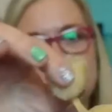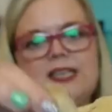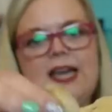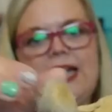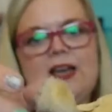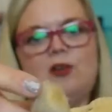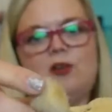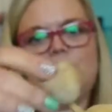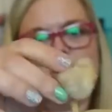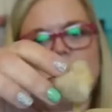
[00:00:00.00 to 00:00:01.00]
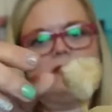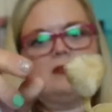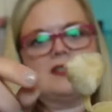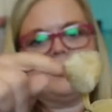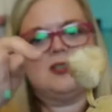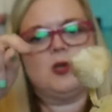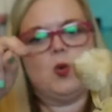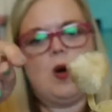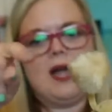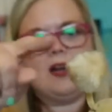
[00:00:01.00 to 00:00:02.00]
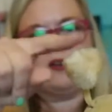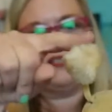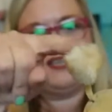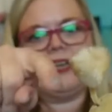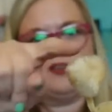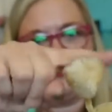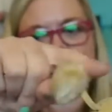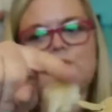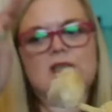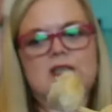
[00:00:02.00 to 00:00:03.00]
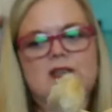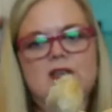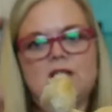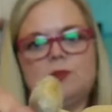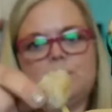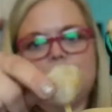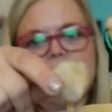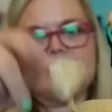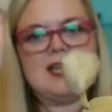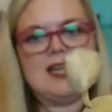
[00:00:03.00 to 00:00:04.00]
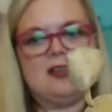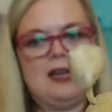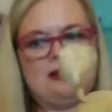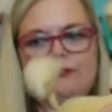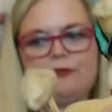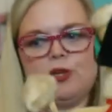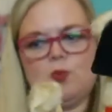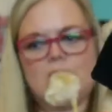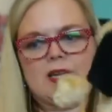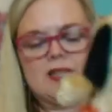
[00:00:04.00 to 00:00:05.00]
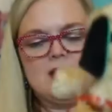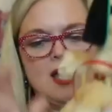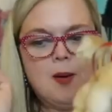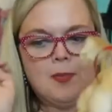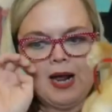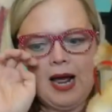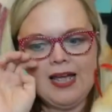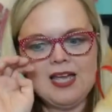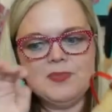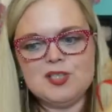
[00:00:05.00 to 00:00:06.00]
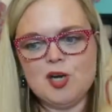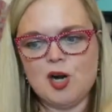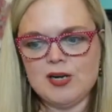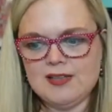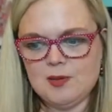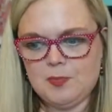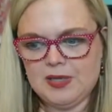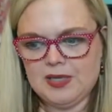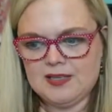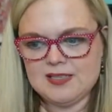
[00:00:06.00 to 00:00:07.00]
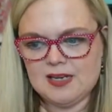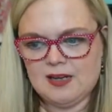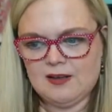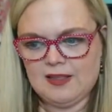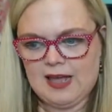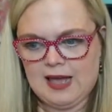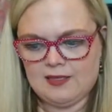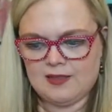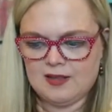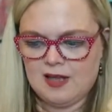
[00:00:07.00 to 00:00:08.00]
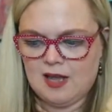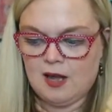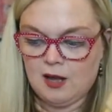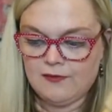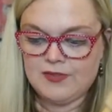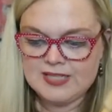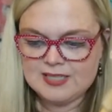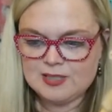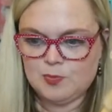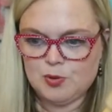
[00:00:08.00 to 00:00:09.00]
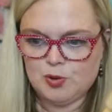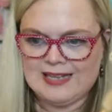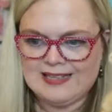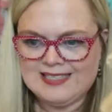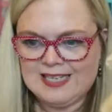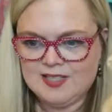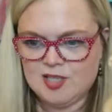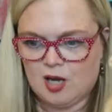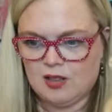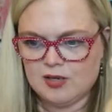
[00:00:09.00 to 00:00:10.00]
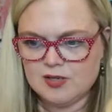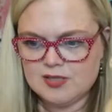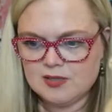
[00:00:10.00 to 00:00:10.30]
tail. It's got a little wire tail, so you can put the tail however you want it. But I am starting the bids uh, at the of this little poodle at ten dollars.